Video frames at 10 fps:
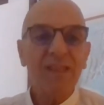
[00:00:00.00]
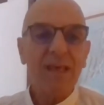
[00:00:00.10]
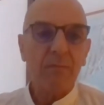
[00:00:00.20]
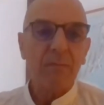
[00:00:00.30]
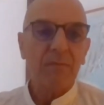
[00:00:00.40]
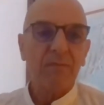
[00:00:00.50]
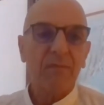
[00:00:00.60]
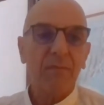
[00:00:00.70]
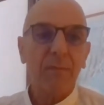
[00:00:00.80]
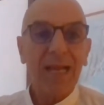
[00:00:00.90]
them,
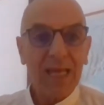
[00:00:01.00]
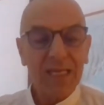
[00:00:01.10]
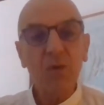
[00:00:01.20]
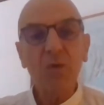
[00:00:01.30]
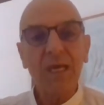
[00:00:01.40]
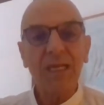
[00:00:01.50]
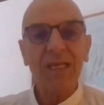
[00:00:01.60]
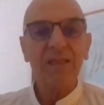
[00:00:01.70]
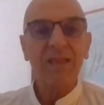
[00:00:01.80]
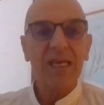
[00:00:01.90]
but I knew that
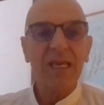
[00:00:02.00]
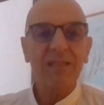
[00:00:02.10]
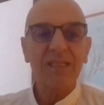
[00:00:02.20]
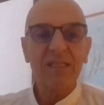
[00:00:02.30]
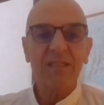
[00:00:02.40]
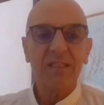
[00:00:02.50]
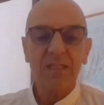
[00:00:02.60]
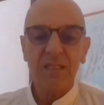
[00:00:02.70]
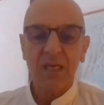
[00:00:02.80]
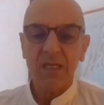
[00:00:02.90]
they
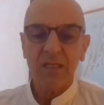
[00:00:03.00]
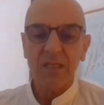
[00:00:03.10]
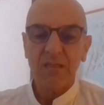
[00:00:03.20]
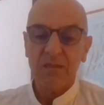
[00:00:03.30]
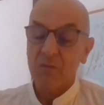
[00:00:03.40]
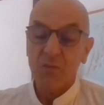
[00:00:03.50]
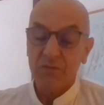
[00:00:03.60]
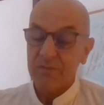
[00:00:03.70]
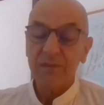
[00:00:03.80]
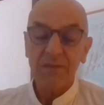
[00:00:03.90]
existed, and there
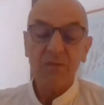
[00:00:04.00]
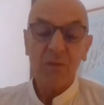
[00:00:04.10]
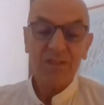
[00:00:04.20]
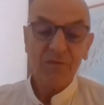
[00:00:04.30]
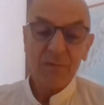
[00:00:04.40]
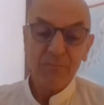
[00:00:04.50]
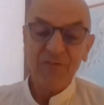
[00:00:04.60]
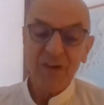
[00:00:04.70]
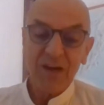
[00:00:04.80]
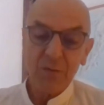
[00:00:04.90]
was a
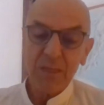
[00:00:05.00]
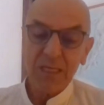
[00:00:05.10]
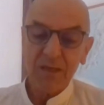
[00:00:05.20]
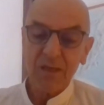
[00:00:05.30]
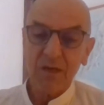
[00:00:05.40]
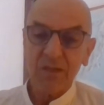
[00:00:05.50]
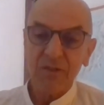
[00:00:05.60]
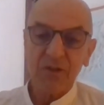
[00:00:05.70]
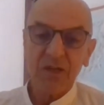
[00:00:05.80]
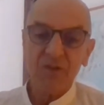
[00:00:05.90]
very big
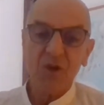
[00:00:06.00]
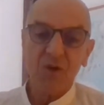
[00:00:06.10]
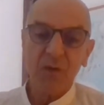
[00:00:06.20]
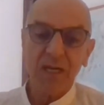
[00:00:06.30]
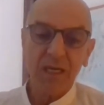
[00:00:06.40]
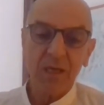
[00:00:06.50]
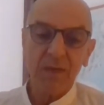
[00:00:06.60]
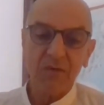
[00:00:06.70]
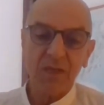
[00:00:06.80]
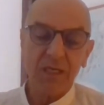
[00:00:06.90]
cultural shock when I came
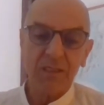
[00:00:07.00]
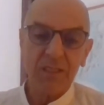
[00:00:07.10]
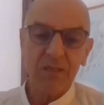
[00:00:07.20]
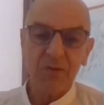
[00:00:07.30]
out. I can.